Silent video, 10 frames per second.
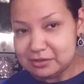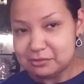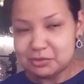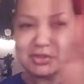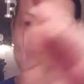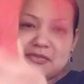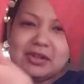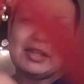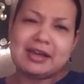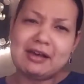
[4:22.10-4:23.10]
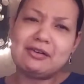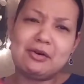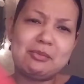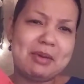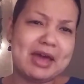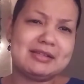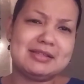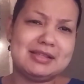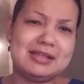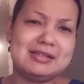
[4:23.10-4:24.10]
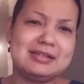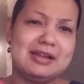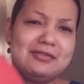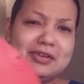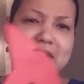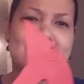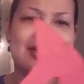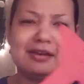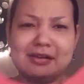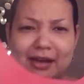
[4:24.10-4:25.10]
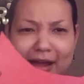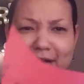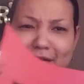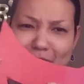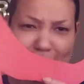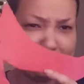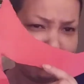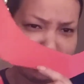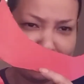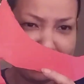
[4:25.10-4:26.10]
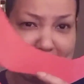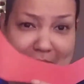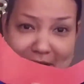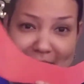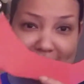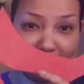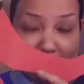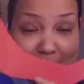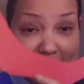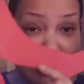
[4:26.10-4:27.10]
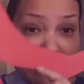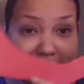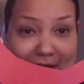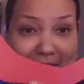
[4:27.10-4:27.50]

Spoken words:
which I feel like I'll go back to this, and I feel like I need to improve it because it's a big